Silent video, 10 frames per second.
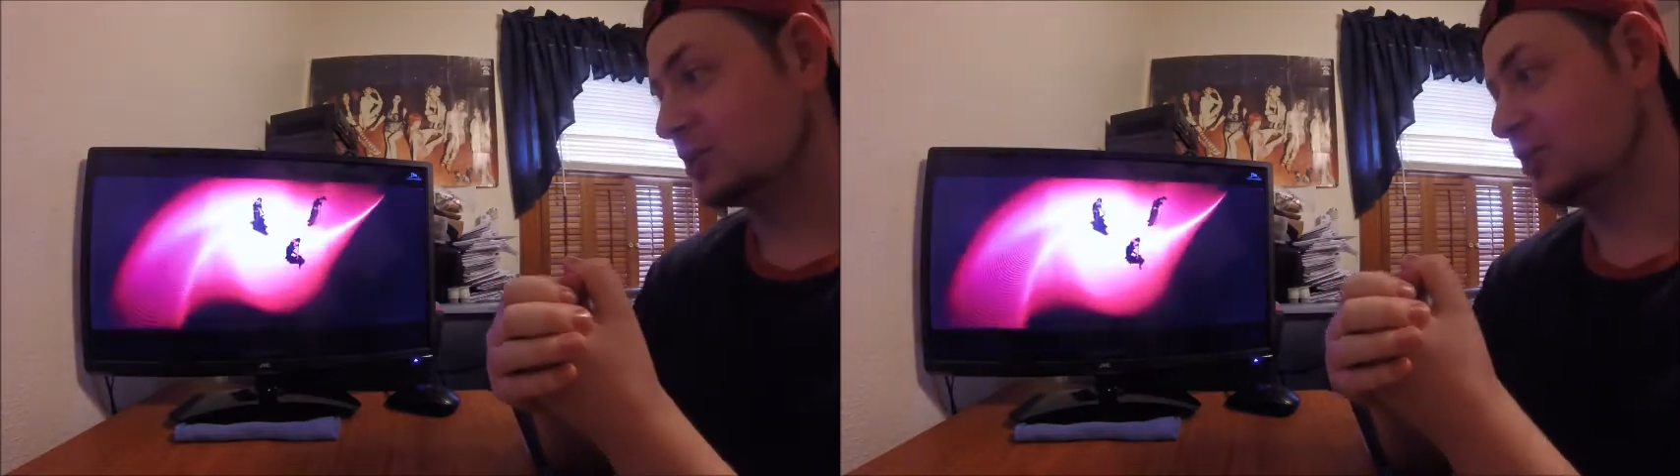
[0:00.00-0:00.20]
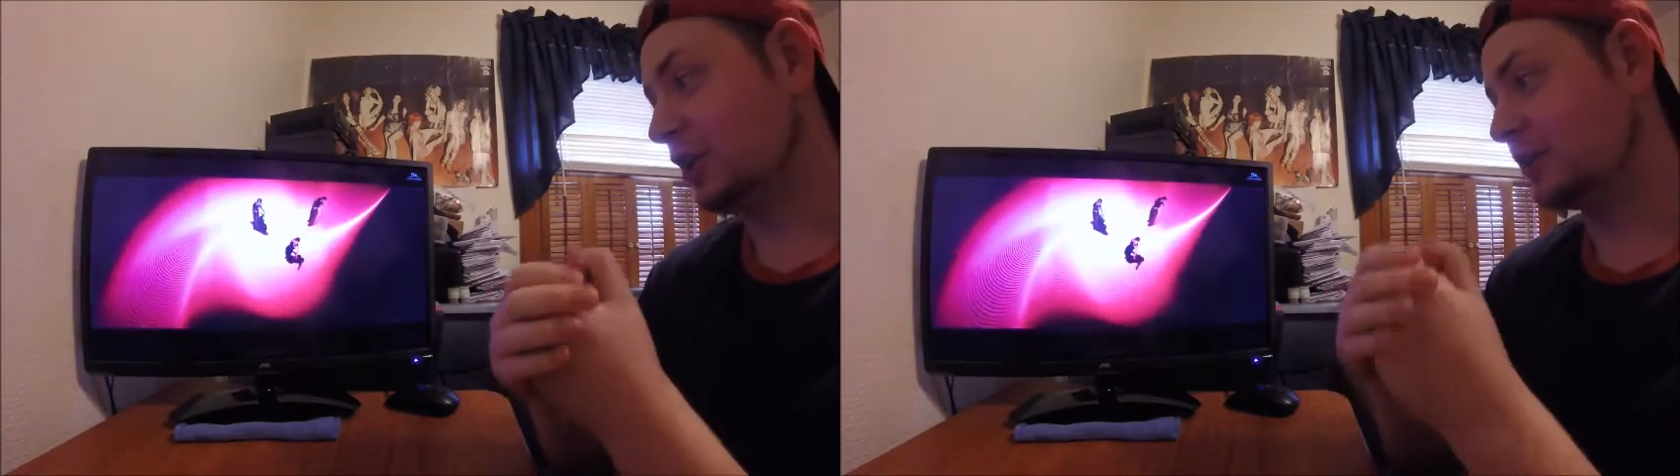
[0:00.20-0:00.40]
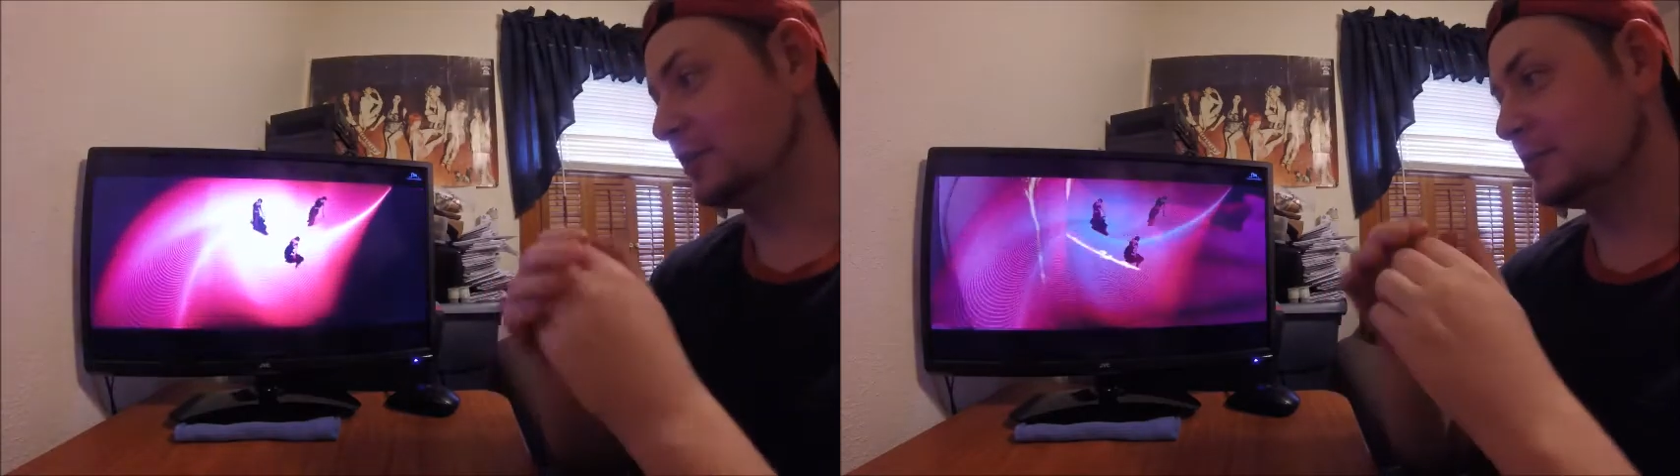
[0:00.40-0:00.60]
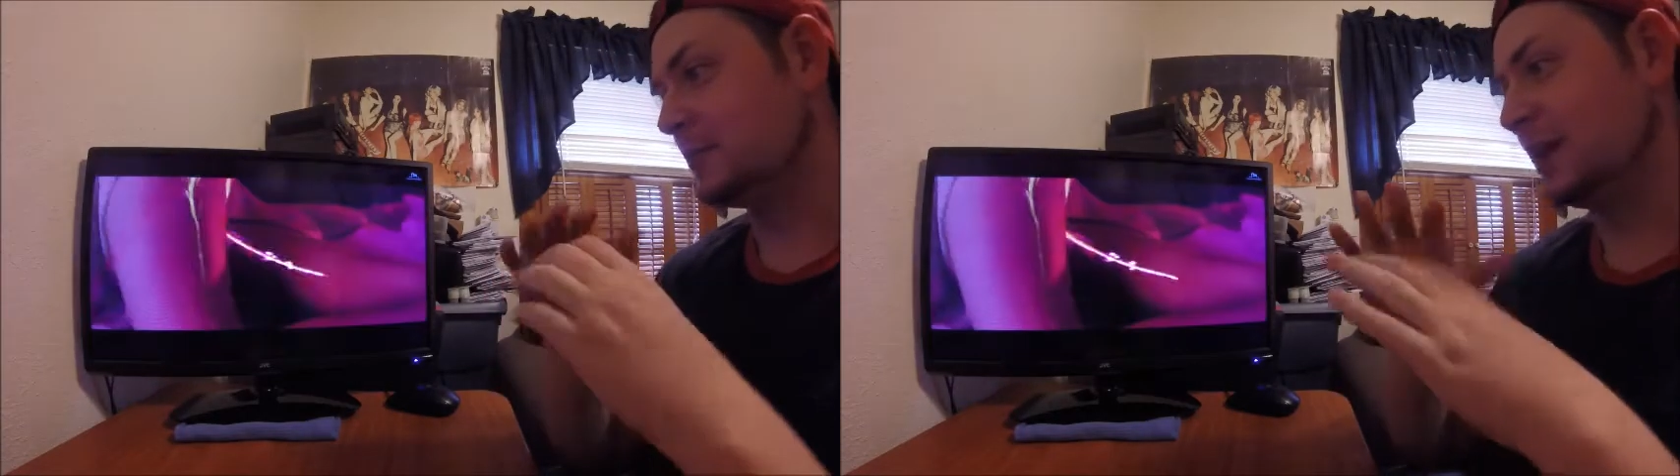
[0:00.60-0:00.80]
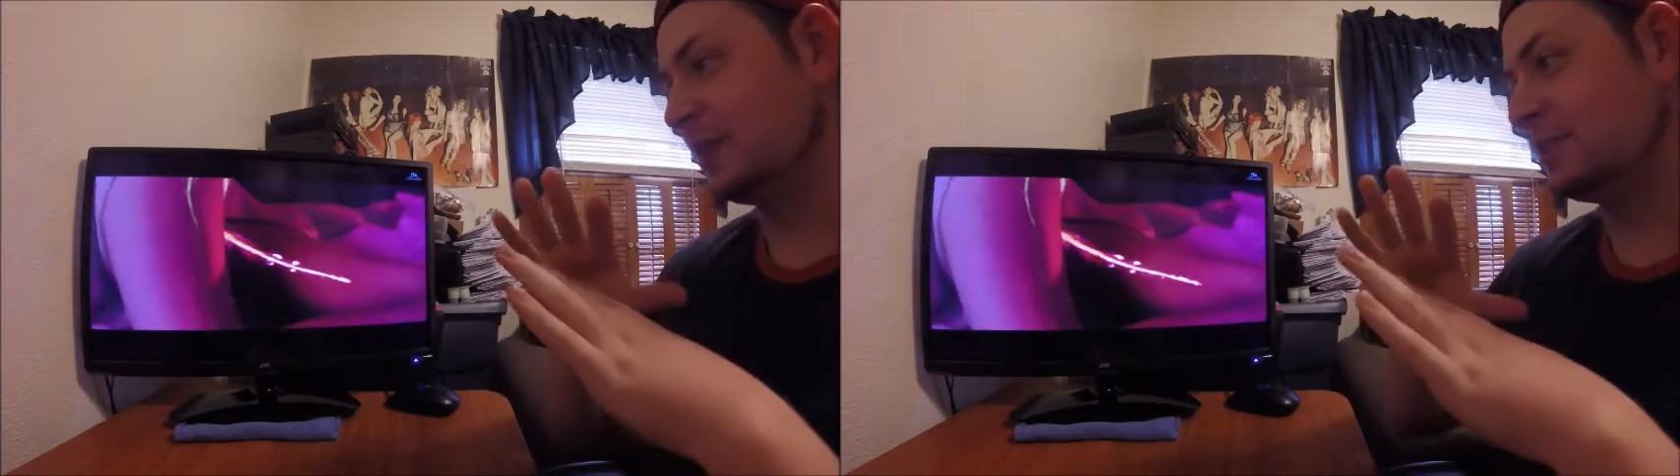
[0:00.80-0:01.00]
all
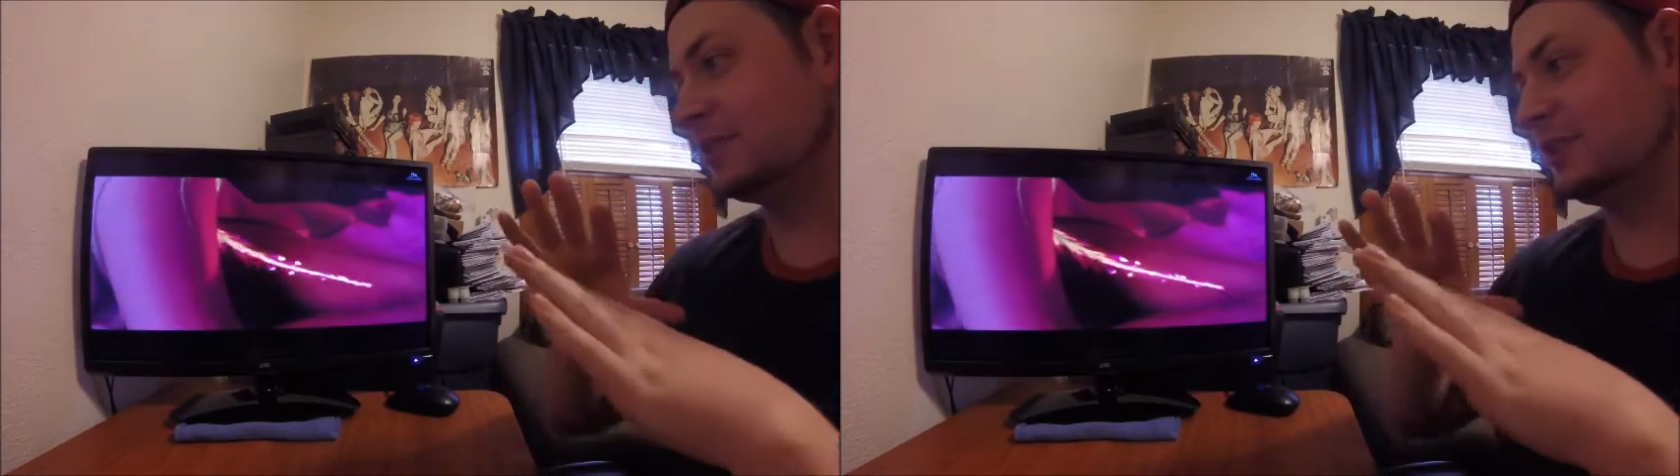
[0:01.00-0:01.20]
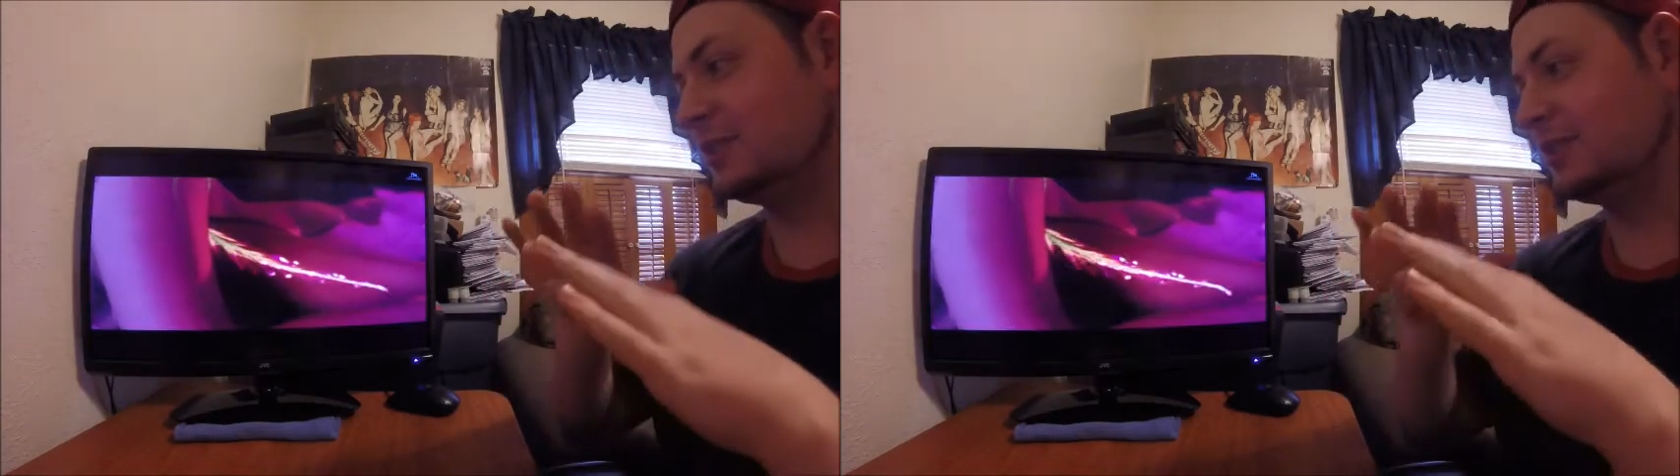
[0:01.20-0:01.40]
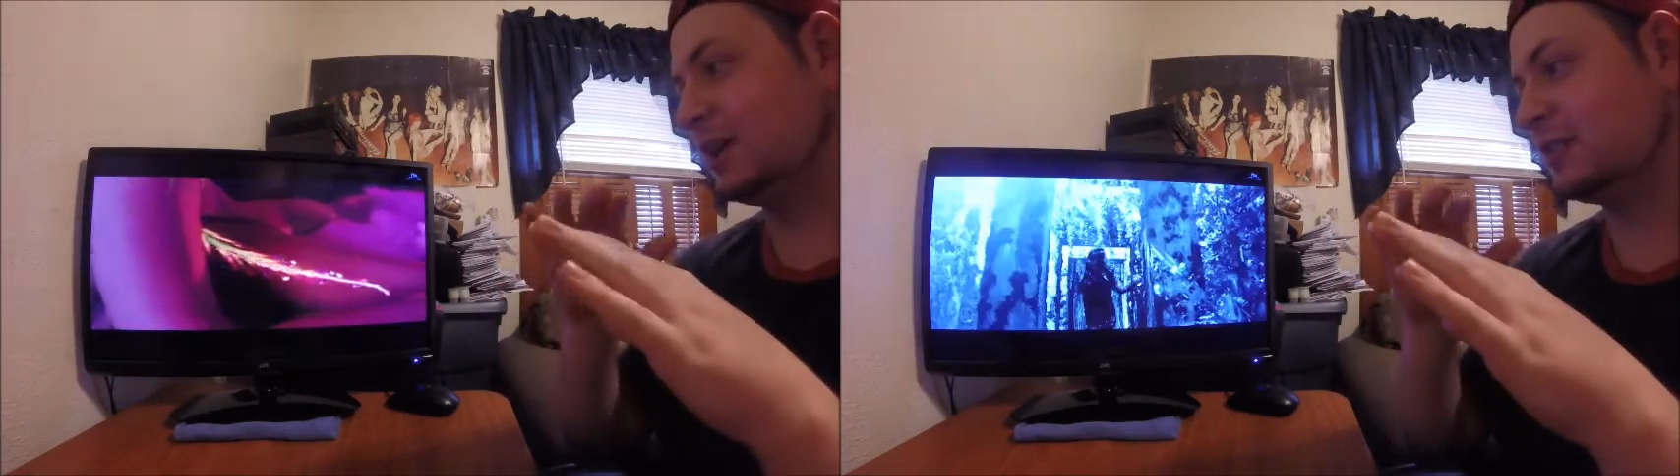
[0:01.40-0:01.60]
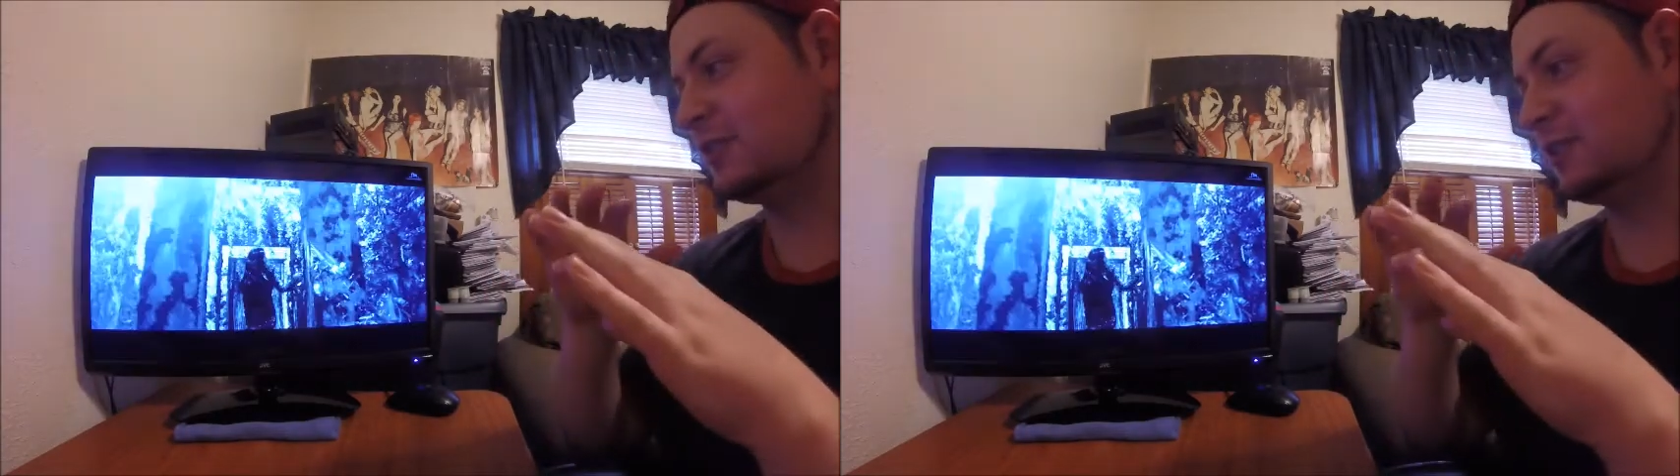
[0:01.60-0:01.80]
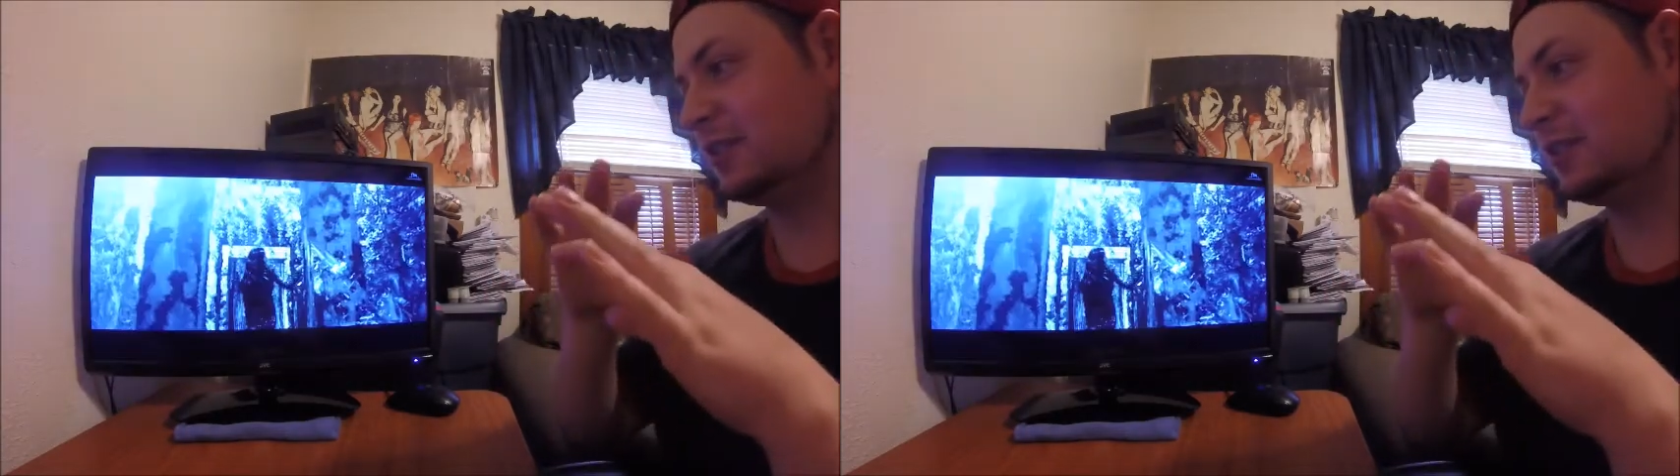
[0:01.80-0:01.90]
them L E D lights,